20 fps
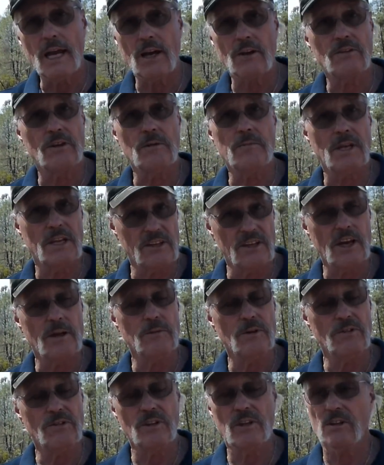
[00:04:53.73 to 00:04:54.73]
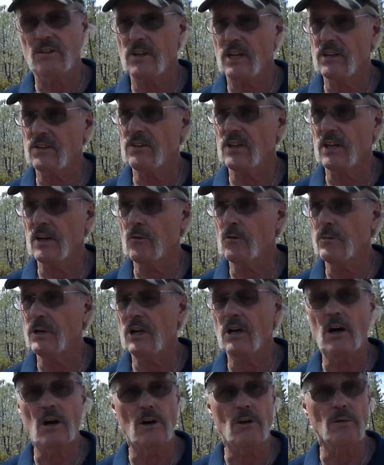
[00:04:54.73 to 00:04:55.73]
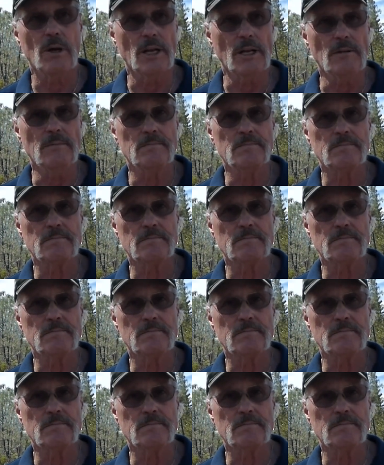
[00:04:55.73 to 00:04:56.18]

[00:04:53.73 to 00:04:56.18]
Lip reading: Actually, by the time you see this, like I said, it will be gone already.